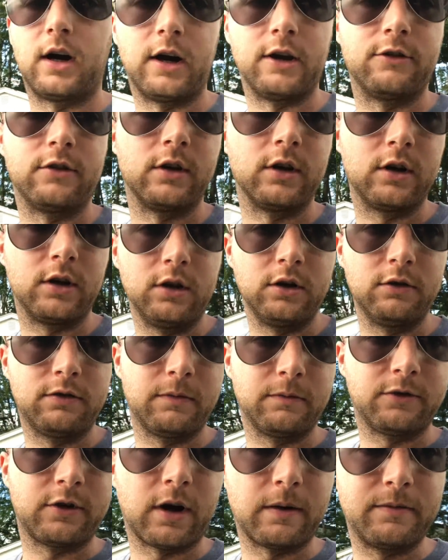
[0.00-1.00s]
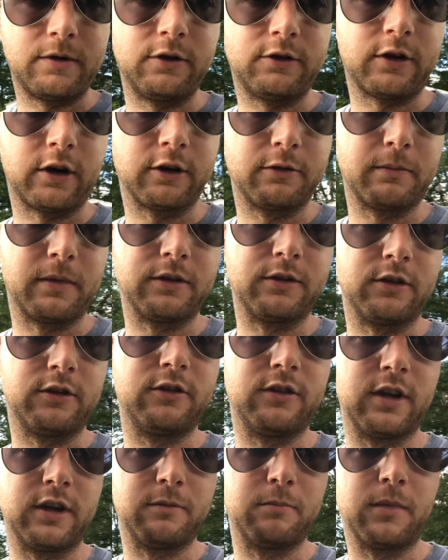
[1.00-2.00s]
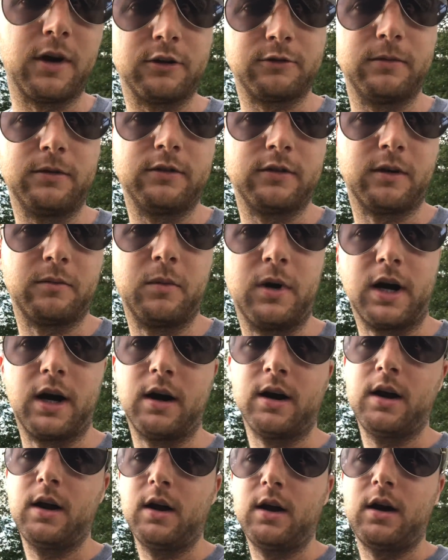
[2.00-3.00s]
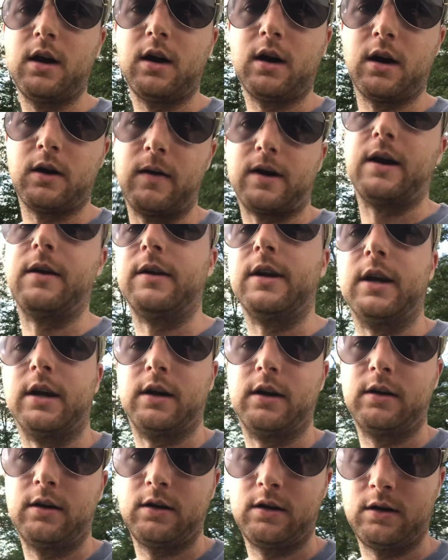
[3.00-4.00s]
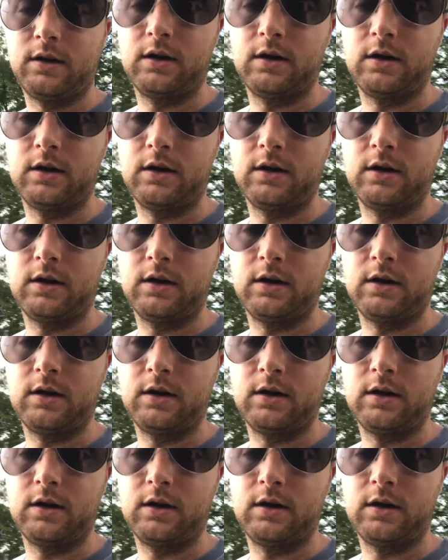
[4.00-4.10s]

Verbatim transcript: so the clue from Stop Sharks' message said it must be somewhere around here